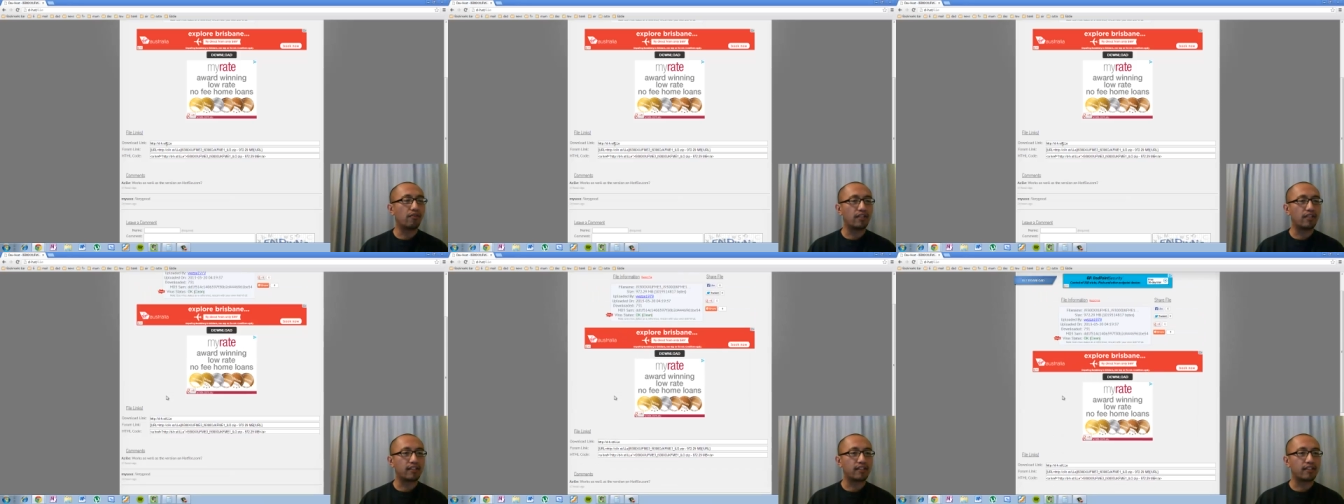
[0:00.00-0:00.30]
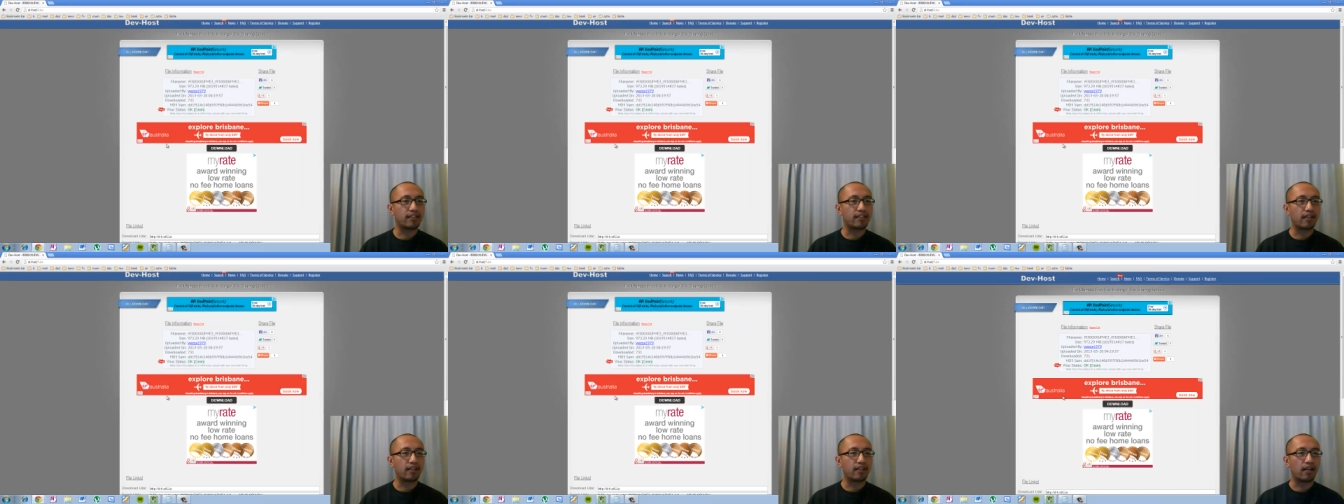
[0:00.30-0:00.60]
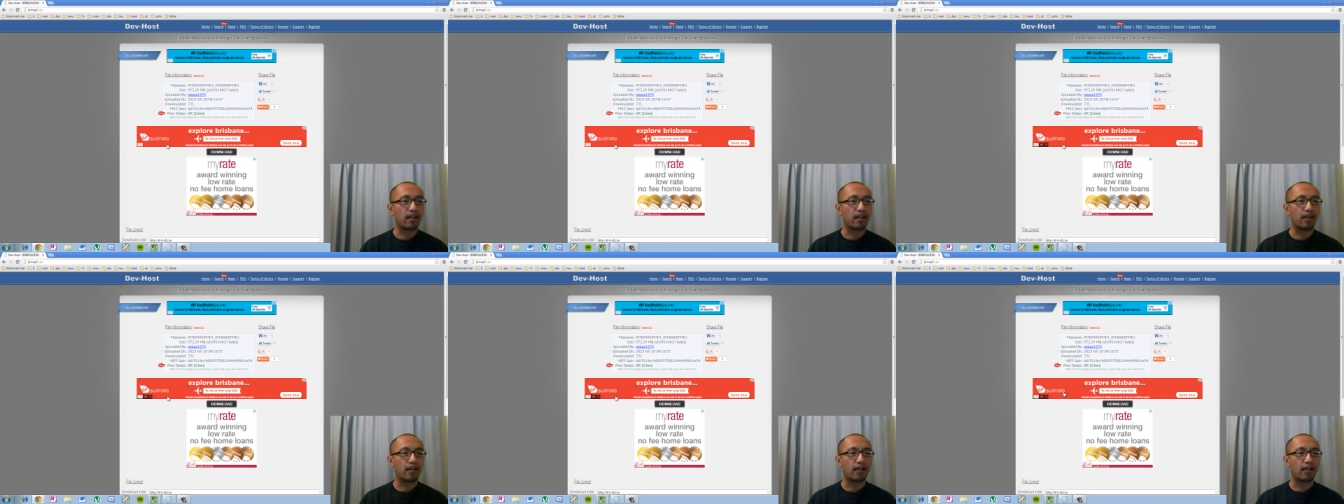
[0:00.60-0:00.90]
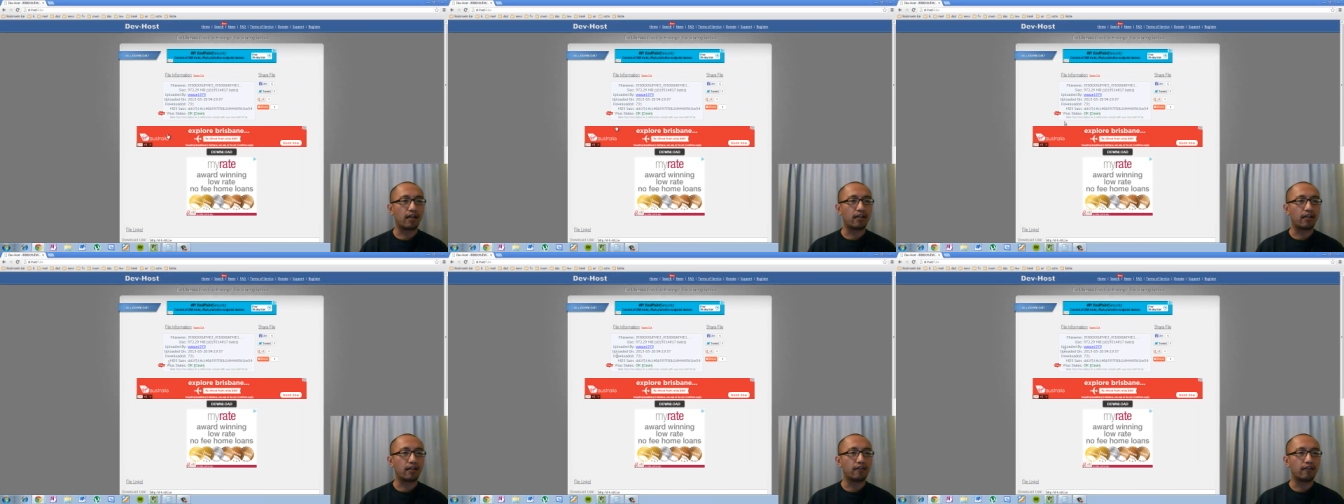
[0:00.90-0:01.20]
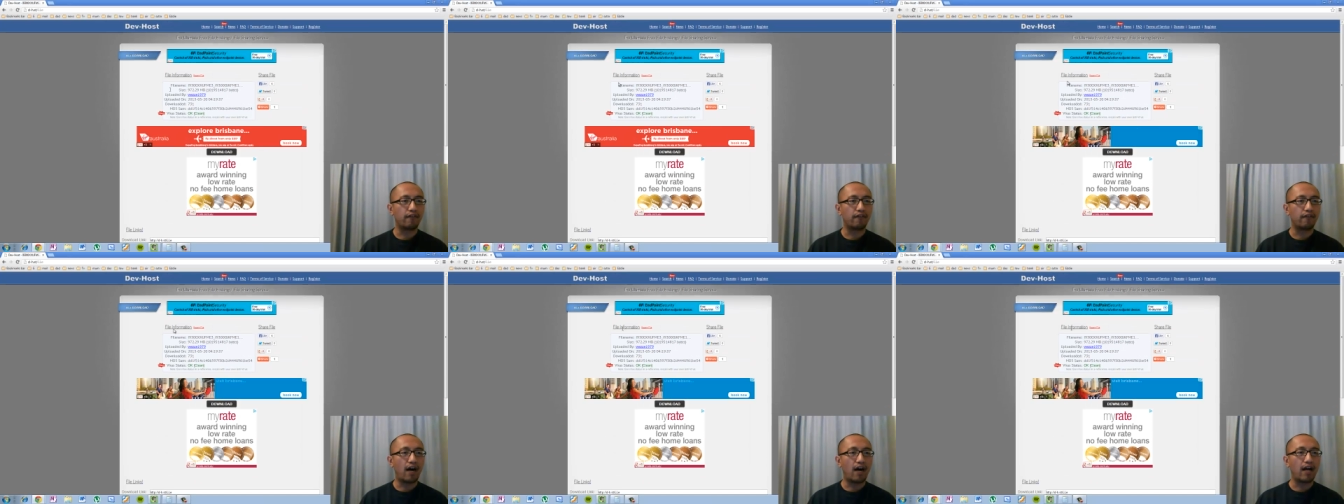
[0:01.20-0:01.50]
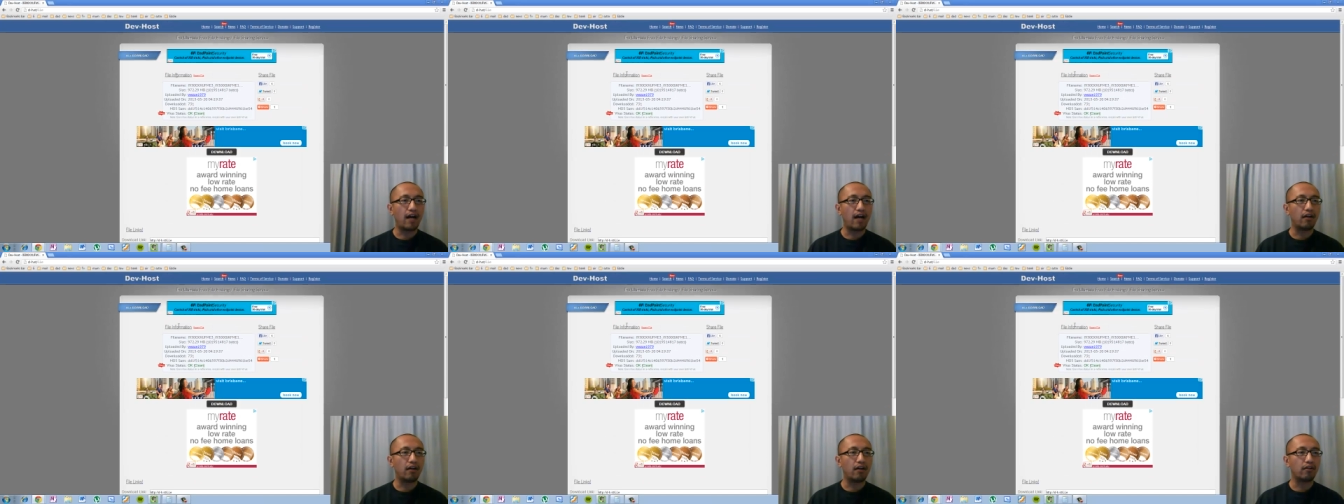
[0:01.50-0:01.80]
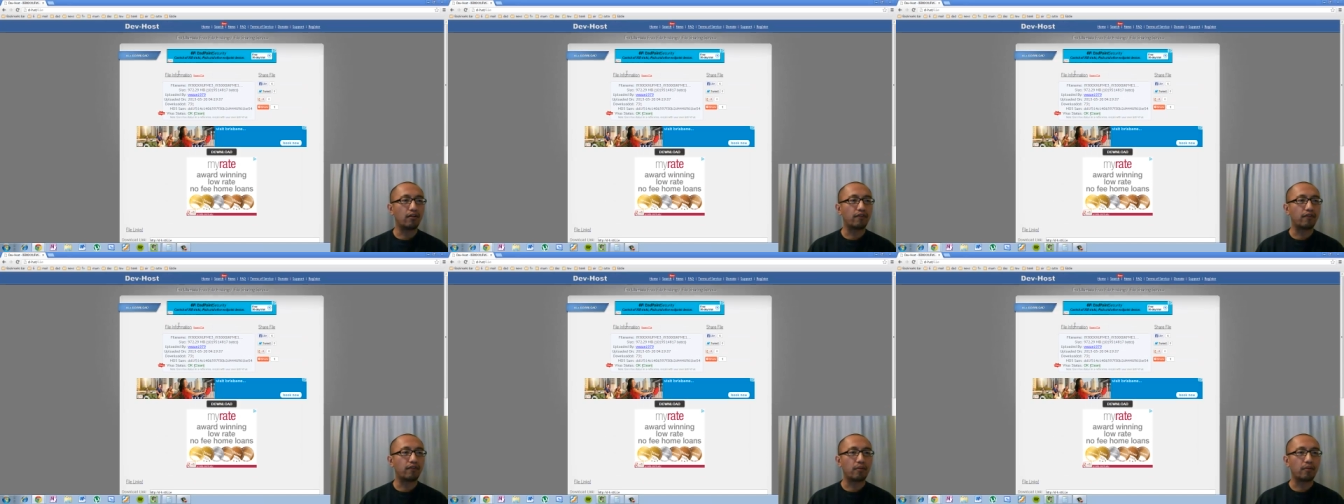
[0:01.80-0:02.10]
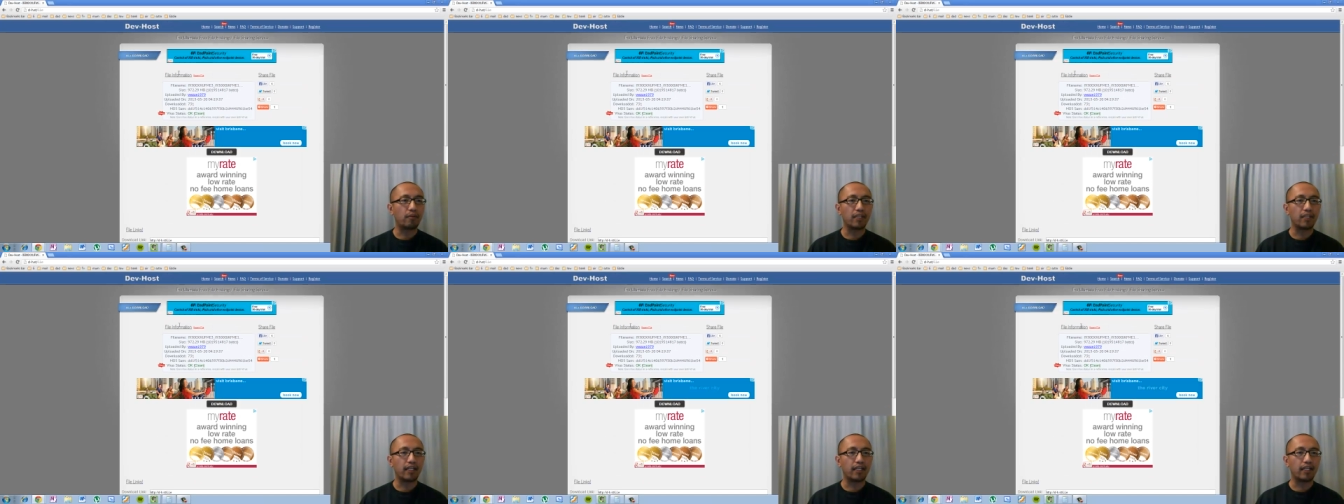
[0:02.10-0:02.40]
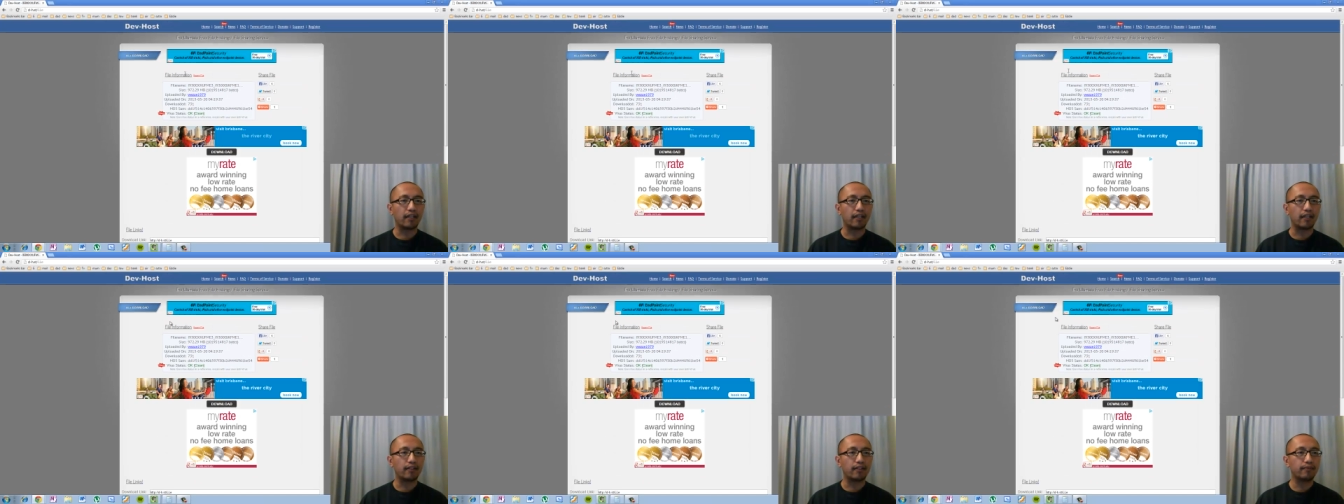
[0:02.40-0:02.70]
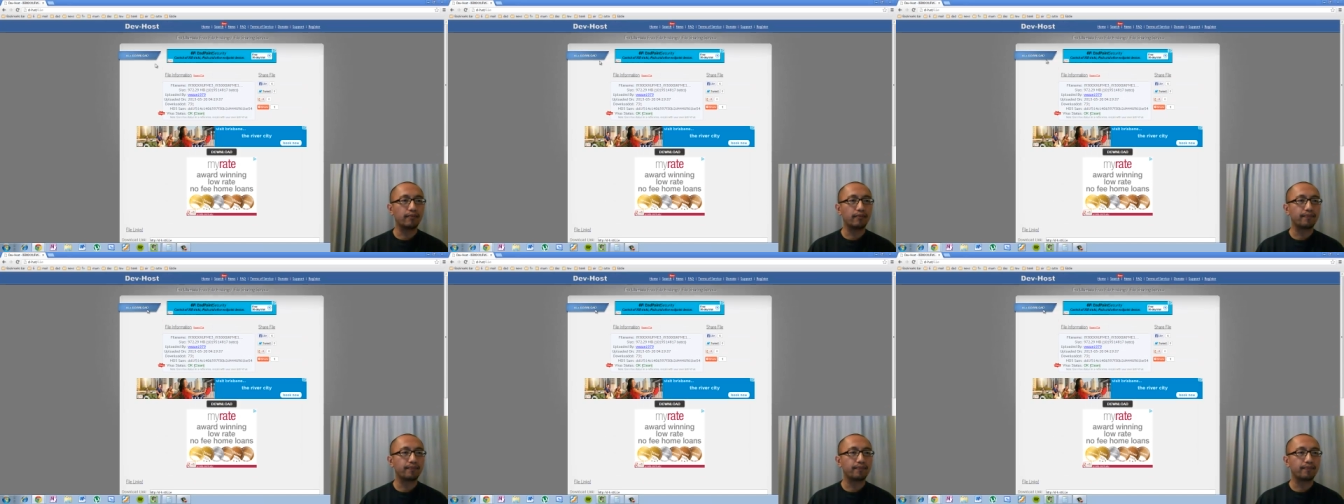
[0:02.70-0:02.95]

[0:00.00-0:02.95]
this uh, file from here